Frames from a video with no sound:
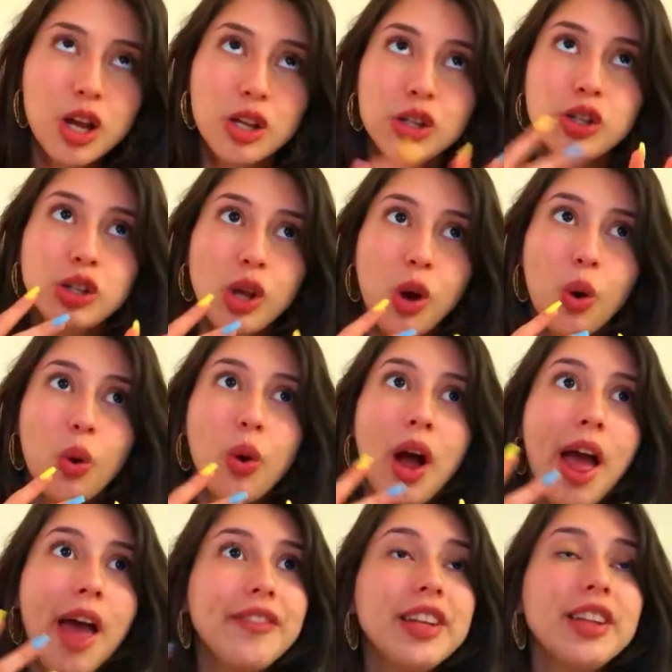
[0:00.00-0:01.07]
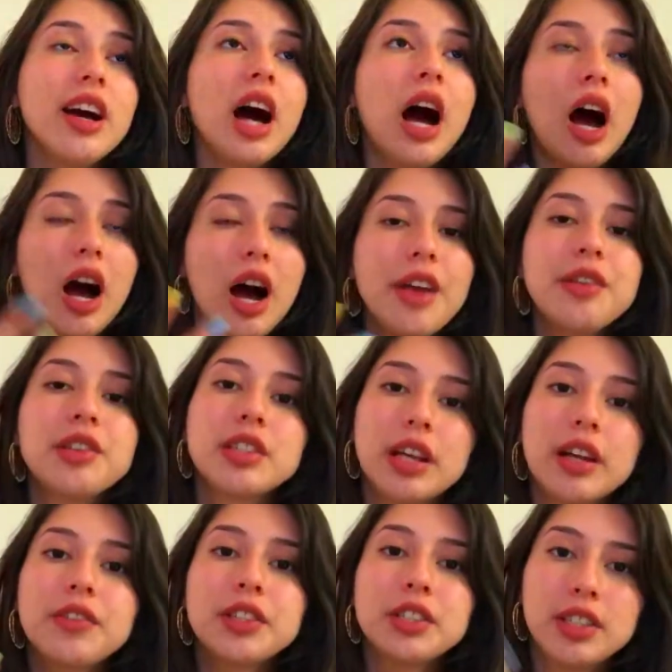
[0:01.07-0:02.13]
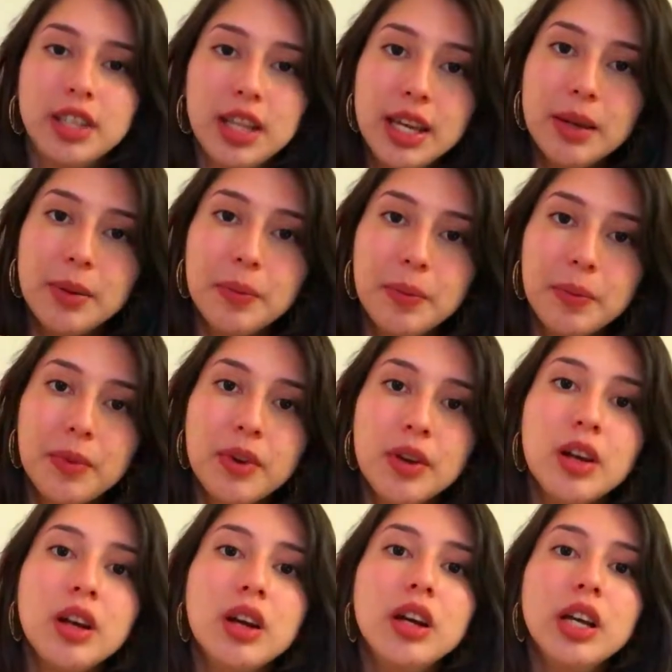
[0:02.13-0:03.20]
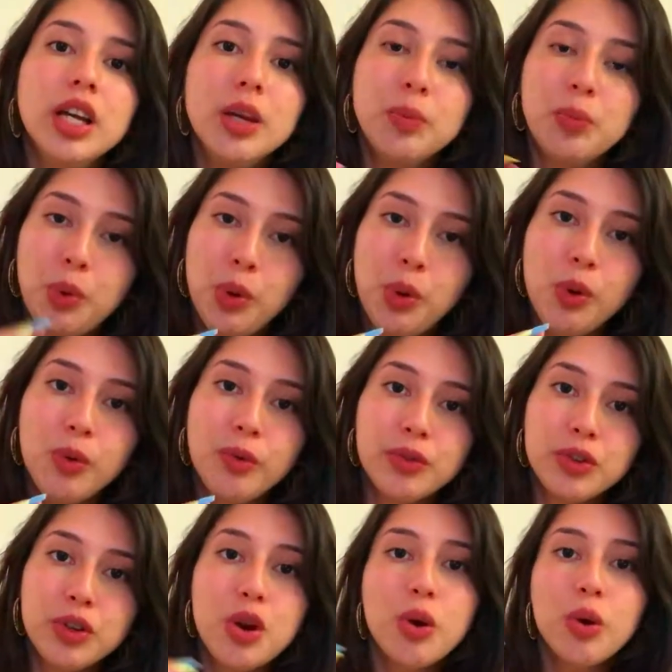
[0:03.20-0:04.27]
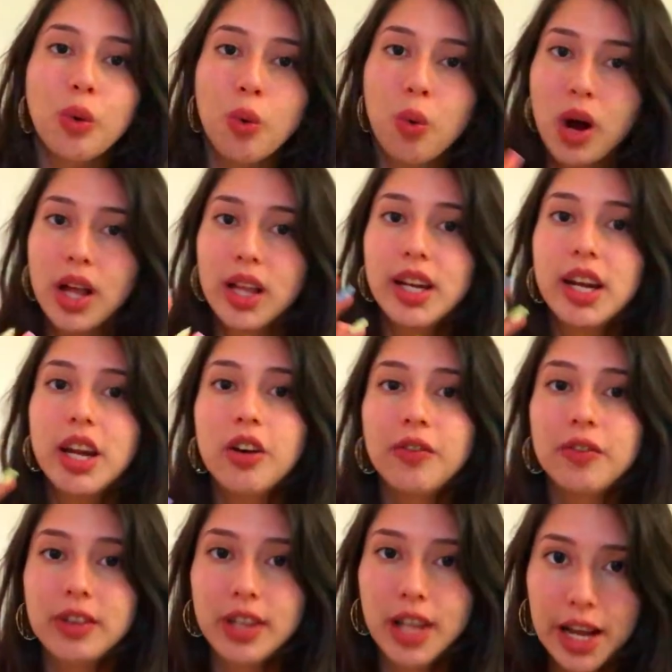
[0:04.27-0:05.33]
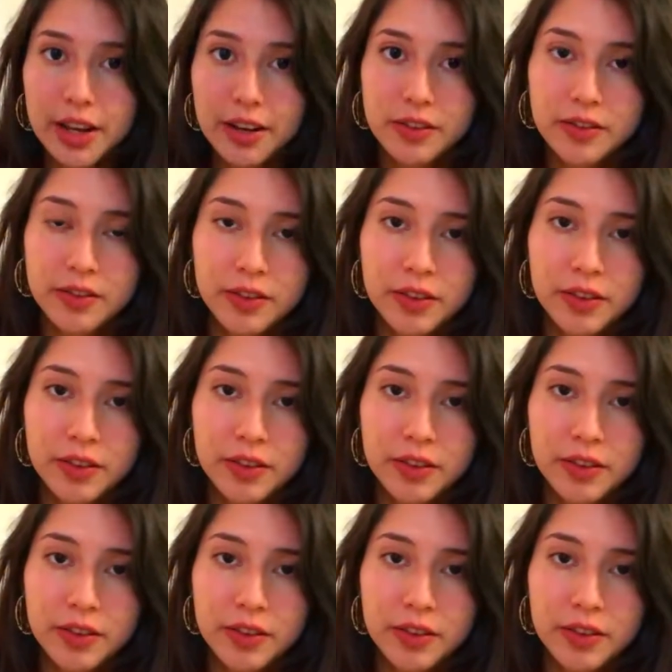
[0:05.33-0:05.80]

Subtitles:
So having a high self-esteem improves your quality of life,